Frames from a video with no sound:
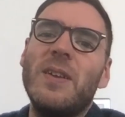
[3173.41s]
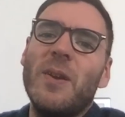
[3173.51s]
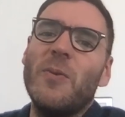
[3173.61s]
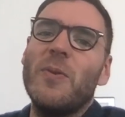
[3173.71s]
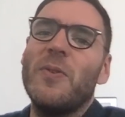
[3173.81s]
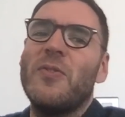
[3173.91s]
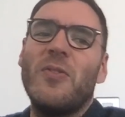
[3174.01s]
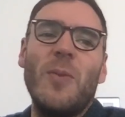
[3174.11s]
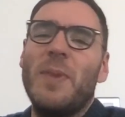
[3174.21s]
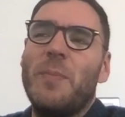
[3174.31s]
There's
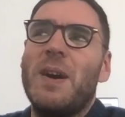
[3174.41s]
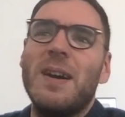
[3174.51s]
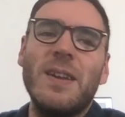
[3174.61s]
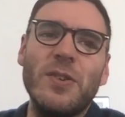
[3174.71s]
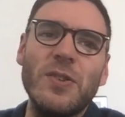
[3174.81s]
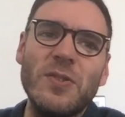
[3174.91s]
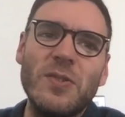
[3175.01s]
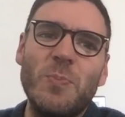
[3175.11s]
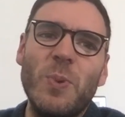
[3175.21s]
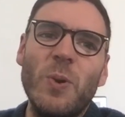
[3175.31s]
so many
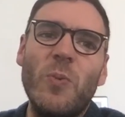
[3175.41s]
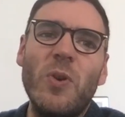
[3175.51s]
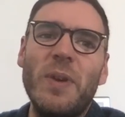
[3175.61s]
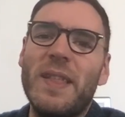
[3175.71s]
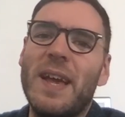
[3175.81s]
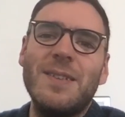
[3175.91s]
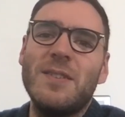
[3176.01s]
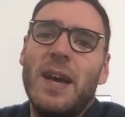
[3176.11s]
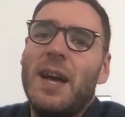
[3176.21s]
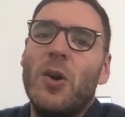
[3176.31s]
packages, but we'll be there
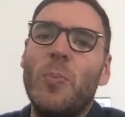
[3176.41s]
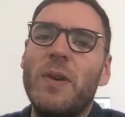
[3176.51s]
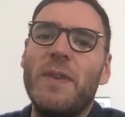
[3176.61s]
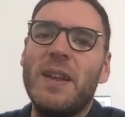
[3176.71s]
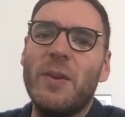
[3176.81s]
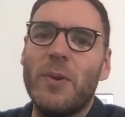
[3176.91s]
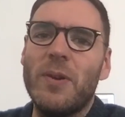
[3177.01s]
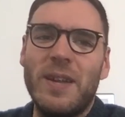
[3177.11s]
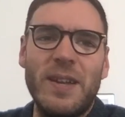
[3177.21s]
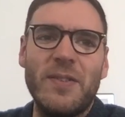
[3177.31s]
to help if
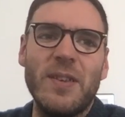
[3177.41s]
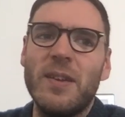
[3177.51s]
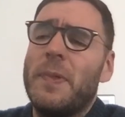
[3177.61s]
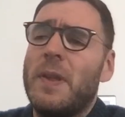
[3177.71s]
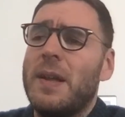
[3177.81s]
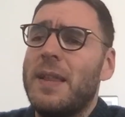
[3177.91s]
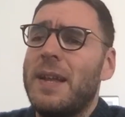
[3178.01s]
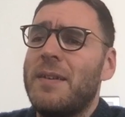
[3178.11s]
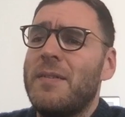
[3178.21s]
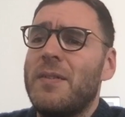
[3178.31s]
anyone needs it. And
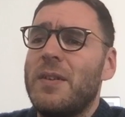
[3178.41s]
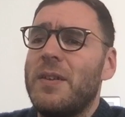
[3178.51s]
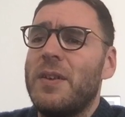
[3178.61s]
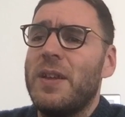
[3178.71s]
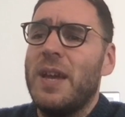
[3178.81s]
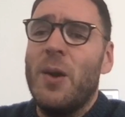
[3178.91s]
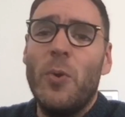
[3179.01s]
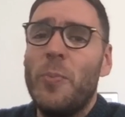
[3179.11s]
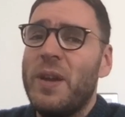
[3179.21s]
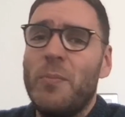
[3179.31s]
then
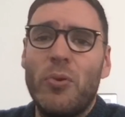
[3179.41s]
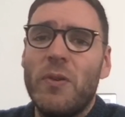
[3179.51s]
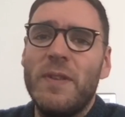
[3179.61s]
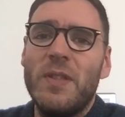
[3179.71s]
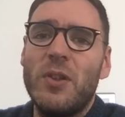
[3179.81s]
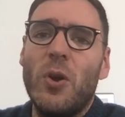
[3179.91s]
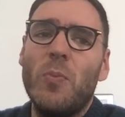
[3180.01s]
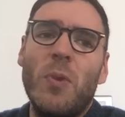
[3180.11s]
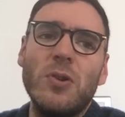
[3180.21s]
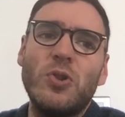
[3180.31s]
we'll be improving the
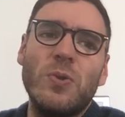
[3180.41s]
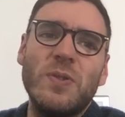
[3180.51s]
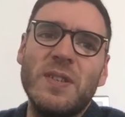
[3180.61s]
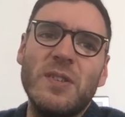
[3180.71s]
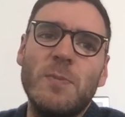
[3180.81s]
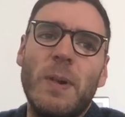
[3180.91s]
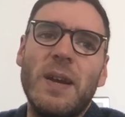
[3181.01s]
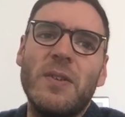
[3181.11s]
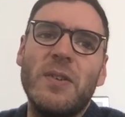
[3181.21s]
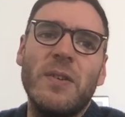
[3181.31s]
node modules
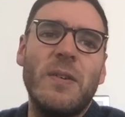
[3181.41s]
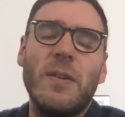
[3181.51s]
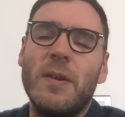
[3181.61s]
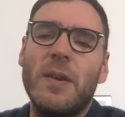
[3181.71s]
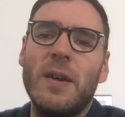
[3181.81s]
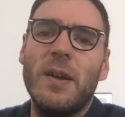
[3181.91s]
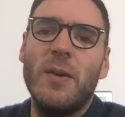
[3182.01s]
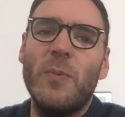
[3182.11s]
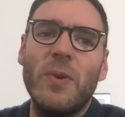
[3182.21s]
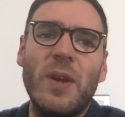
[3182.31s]
inspector.
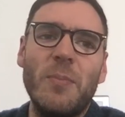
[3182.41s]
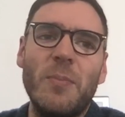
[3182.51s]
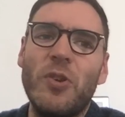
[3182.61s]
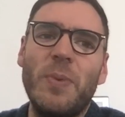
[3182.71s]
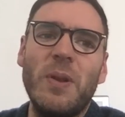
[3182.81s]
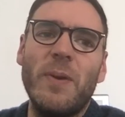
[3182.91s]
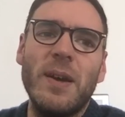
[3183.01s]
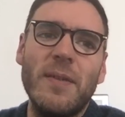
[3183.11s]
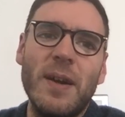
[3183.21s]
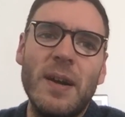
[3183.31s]
We'll keep chipping away
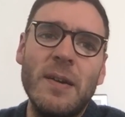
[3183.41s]
at that.